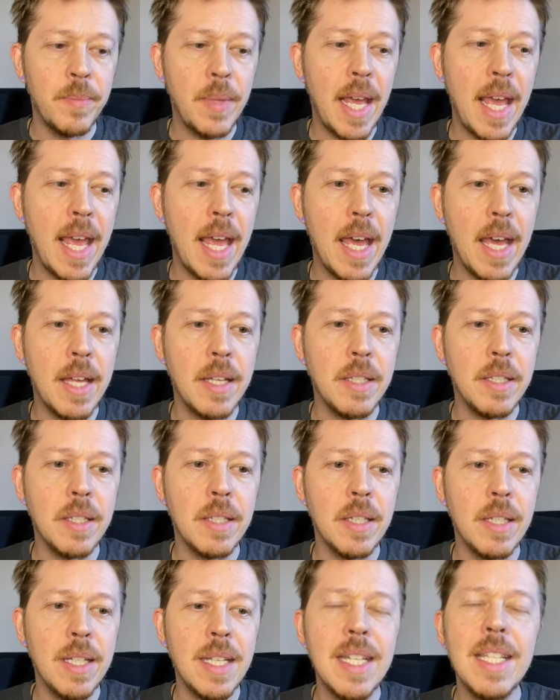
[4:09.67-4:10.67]
and
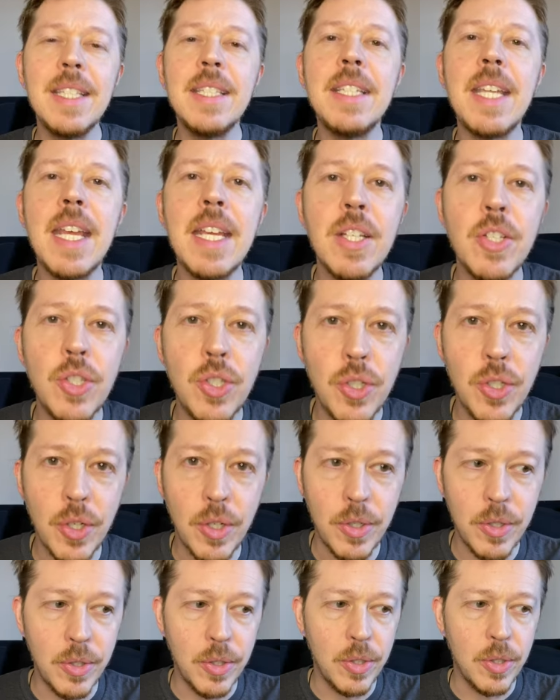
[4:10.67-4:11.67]

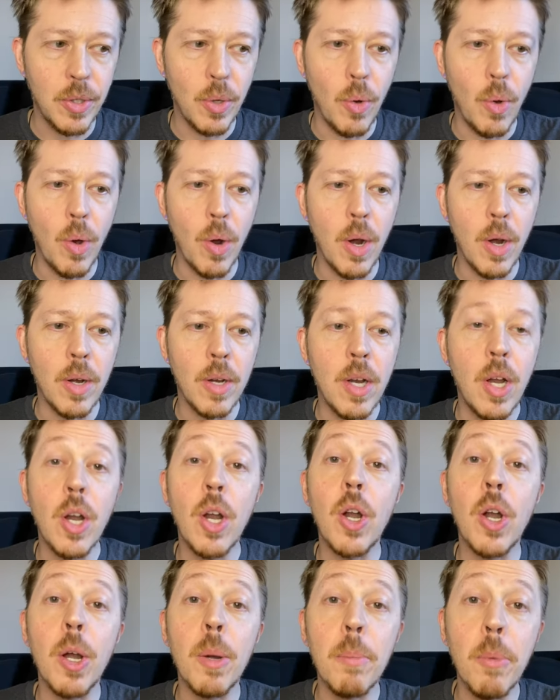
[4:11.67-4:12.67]
tinctures or
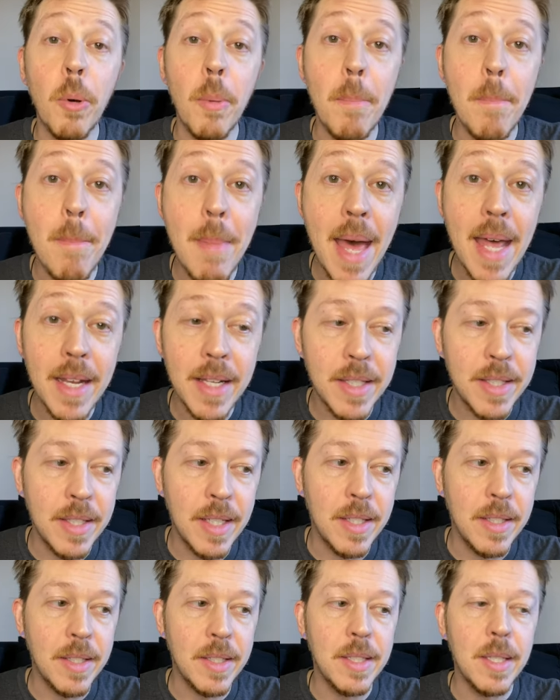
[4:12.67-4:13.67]
herbal
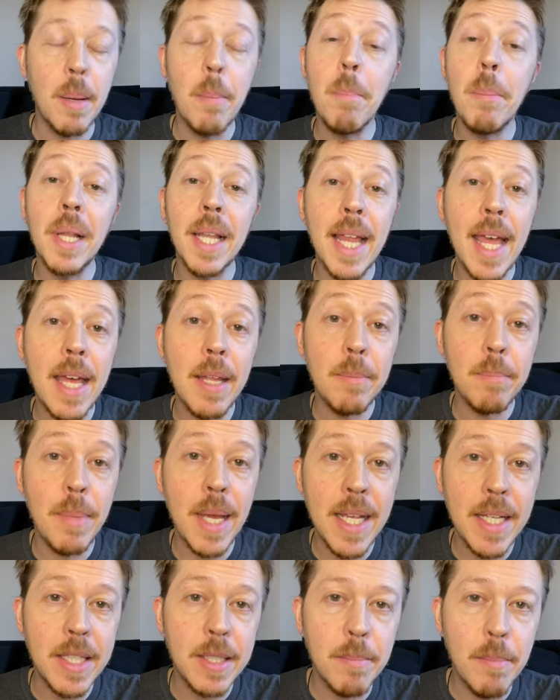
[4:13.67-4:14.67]
medicines,
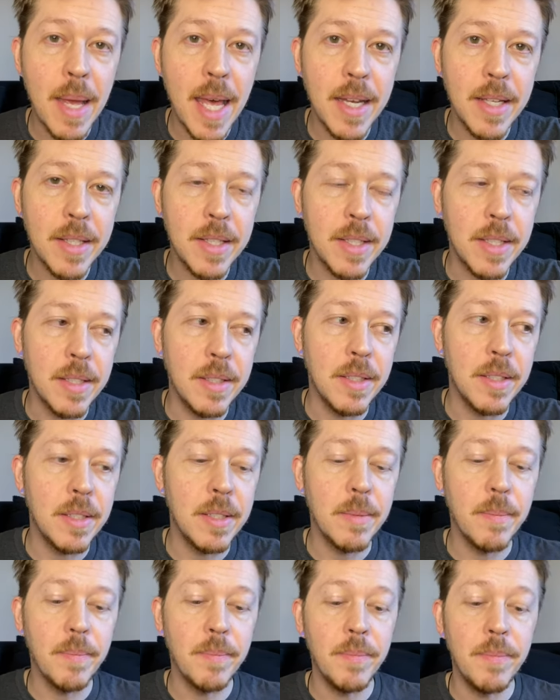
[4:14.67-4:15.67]
plant-based
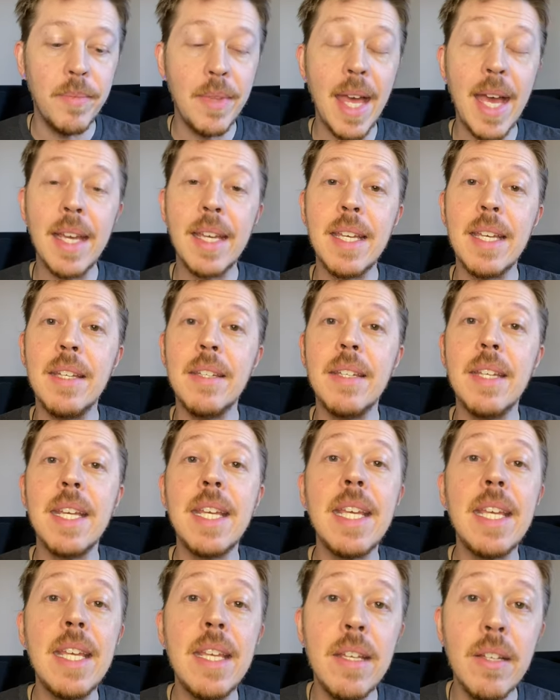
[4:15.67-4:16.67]
medicines that can
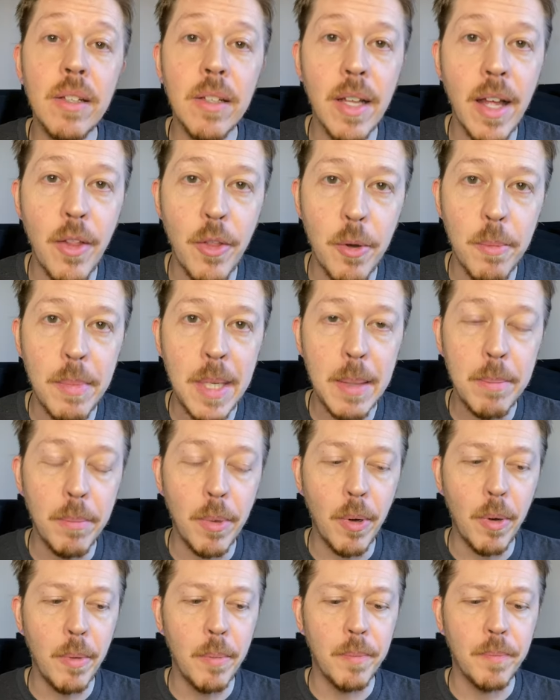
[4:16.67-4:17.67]
heal other
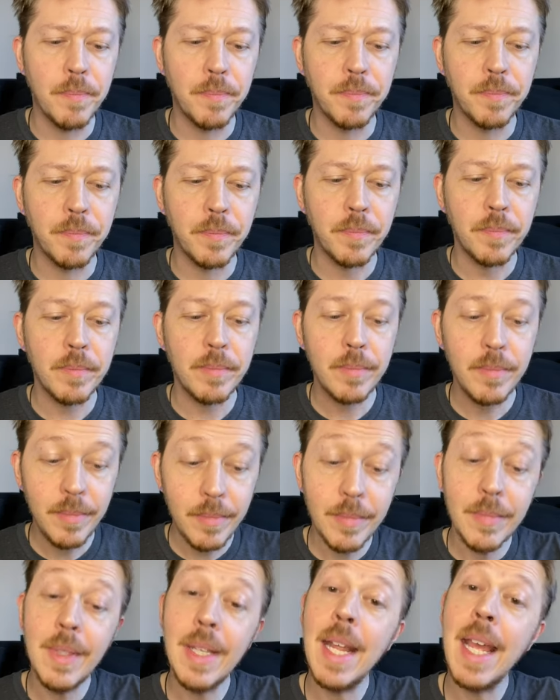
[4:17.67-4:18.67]
people.
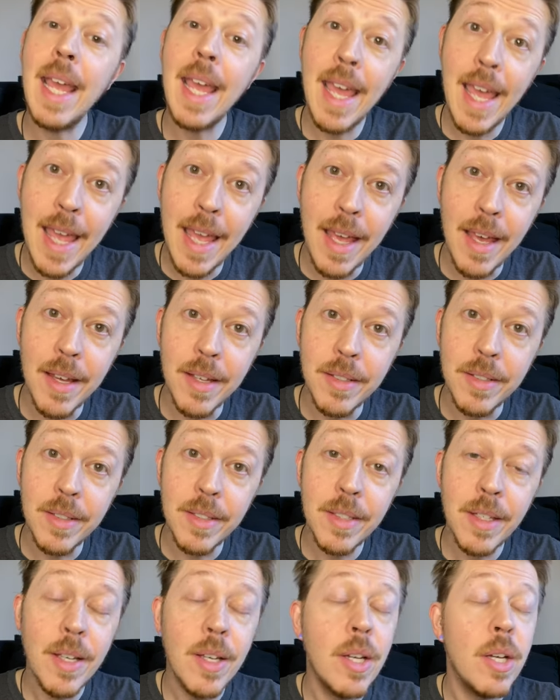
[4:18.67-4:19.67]
And,
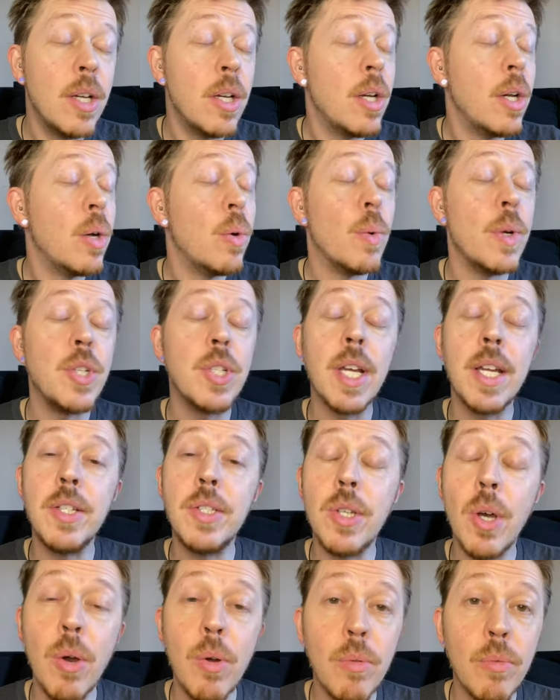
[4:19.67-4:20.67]
which I
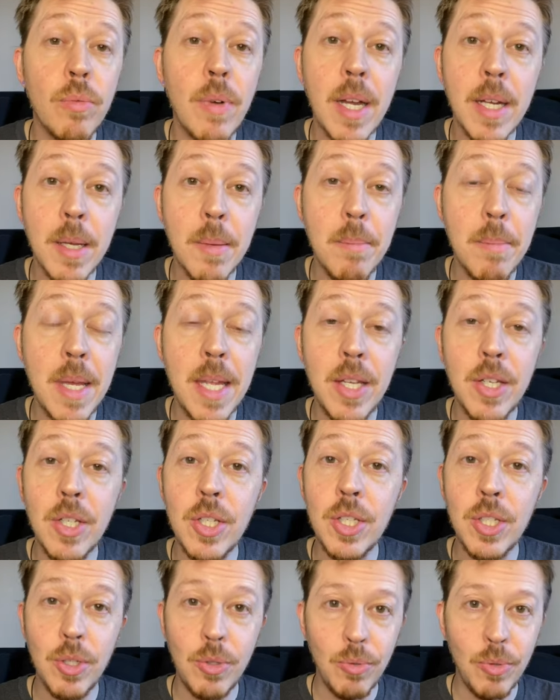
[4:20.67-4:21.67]
don't
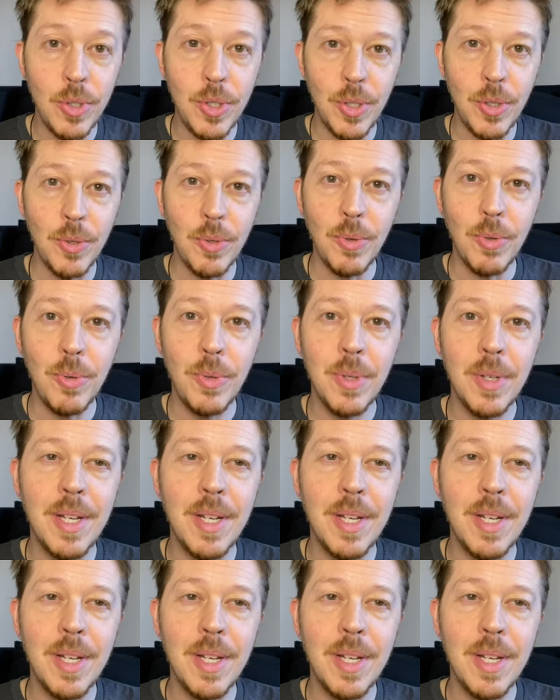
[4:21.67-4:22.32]
recommend you do,